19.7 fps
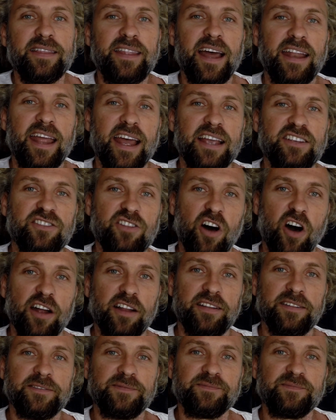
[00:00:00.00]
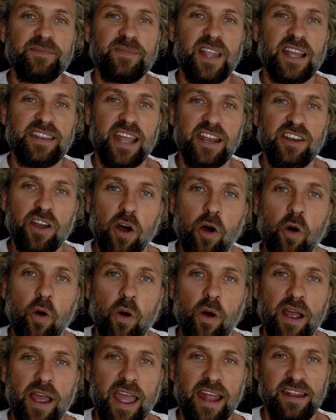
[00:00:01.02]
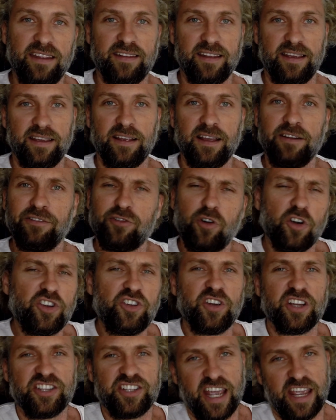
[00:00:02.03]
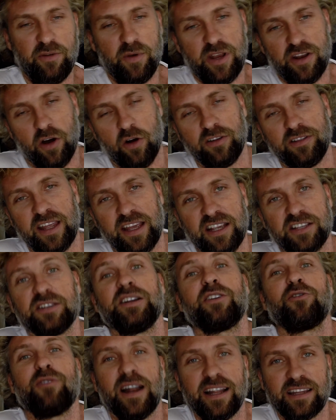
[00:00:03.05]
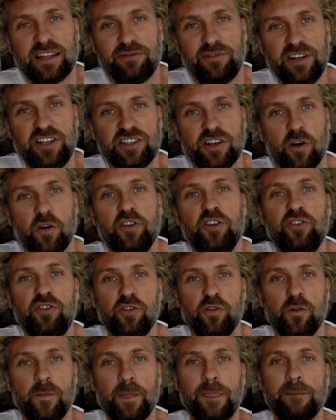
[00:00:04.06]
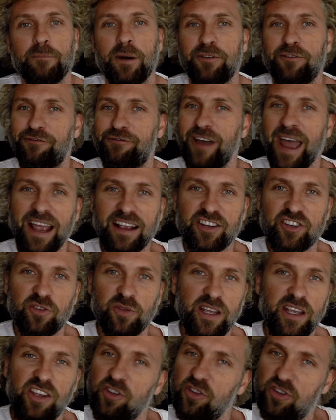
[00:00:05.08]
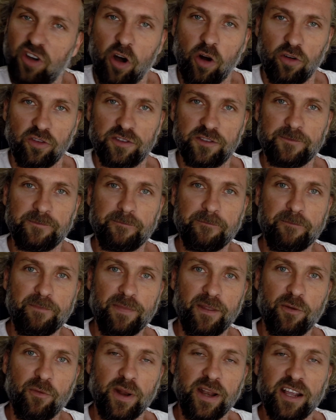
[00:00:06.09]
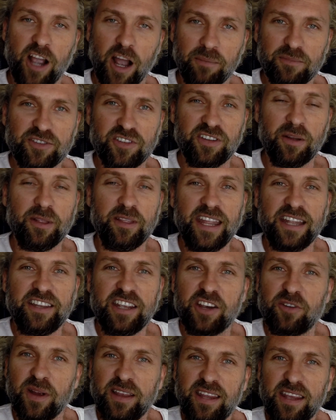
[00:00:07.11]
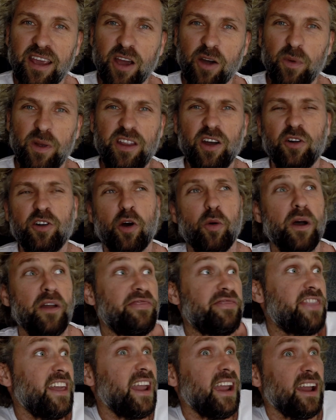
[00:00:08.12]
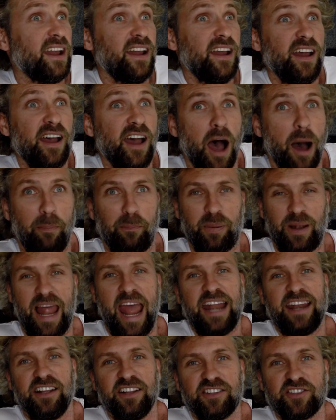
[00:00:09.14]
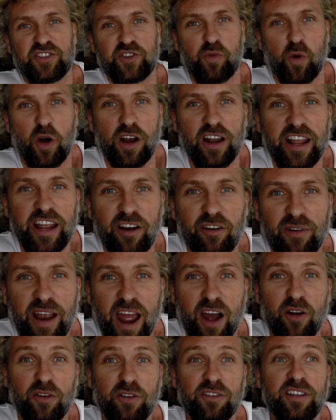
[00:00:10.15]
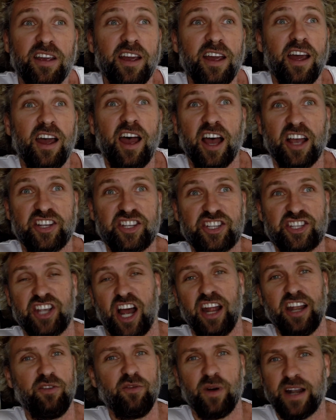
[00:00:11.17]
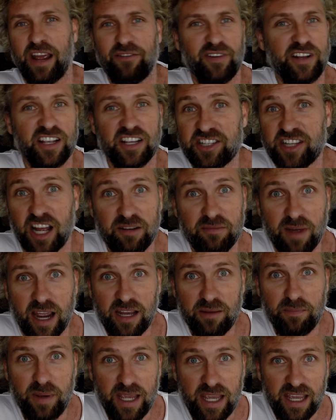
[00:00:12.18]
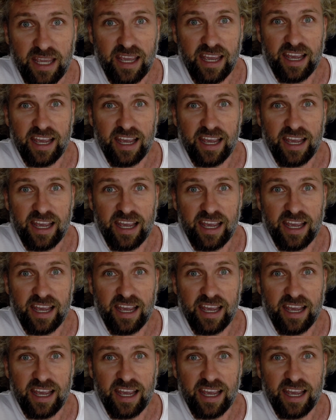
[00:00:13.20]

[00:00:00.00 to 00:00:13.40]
that has thought that they know anything. And of course you could say, we know things, relatively so you do. But factually, you don't. When it comes to the nitty-gritty, we don't know a thing. A planet swirling around a sun, whatever the sun might be,